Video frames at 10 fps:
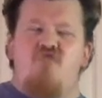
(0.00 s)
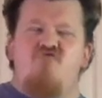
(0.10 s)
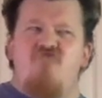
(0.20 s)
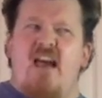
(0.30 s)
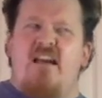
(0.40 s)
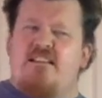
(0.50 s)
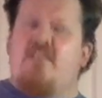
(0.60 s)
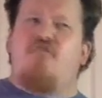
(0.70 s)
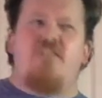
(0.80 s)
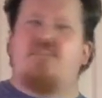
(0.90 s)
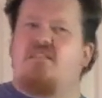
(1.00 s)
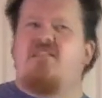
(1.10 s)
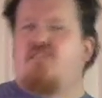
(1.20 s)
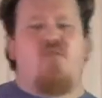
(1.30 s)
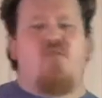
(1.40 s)
yeah, definitely see
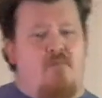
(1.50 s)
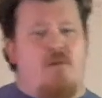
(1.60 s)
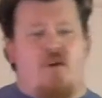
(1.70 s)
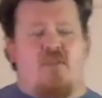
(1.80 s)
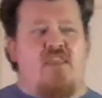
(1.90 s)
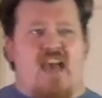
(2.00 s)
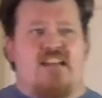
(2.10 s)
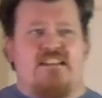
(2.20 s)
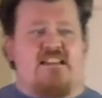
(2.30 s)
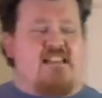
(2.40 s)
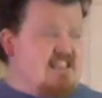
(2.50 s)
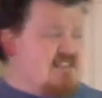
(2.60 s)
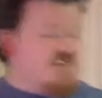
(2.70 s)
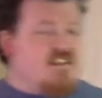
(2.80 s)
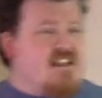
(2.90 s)
someone about that.
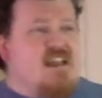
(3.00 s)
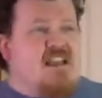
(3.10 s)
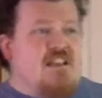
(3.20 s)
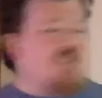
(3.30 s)
Is